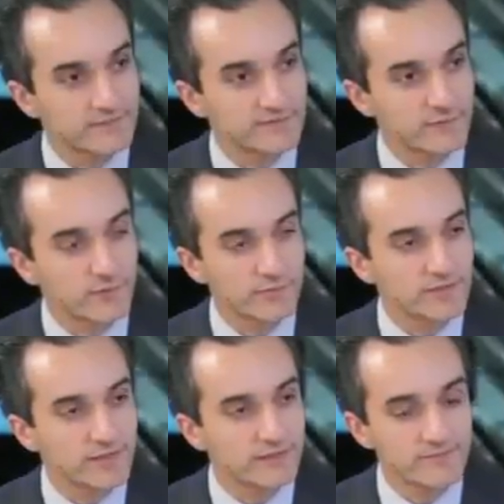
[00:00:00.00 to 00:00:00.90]
Amir and
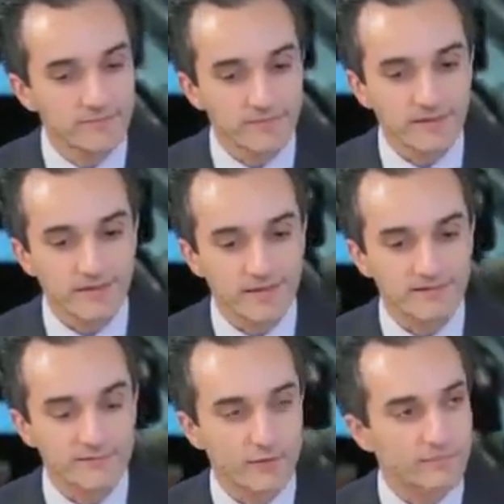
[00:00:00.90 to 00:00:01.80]
what we've done with
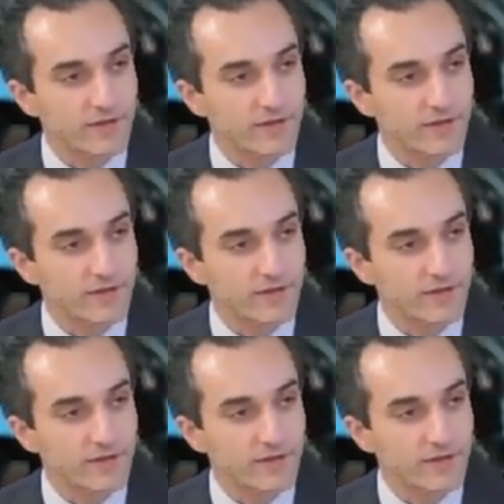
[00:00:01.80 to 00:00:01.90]
BRI.